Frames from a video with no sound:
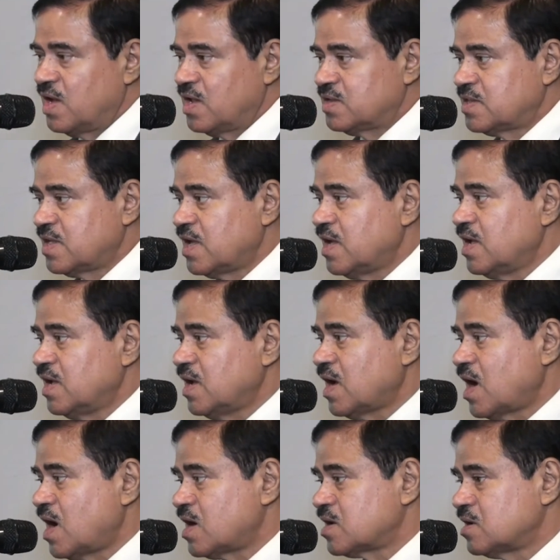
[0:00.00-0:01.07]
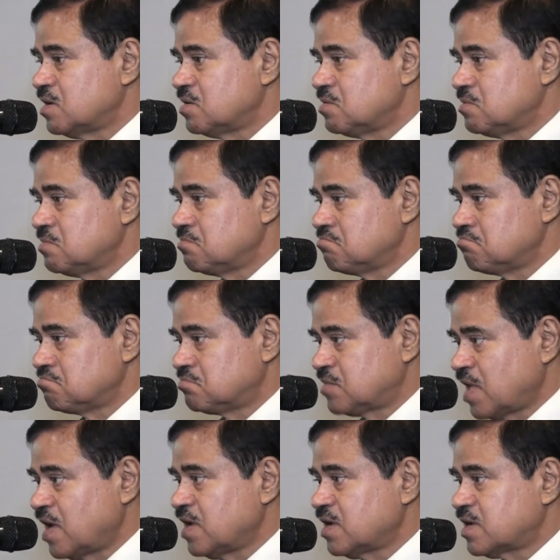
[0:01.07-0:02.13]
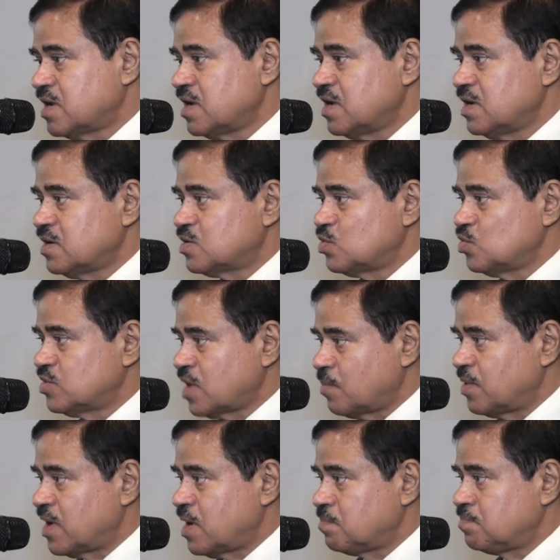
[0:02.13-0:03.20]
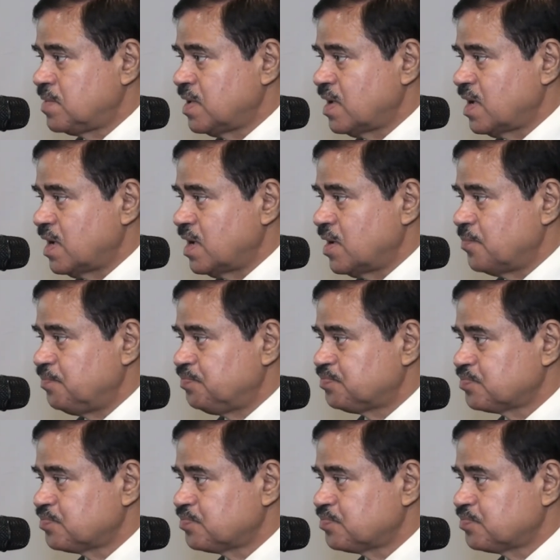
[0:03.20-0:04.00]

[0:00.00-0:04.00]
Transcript: They are thinking to develop um,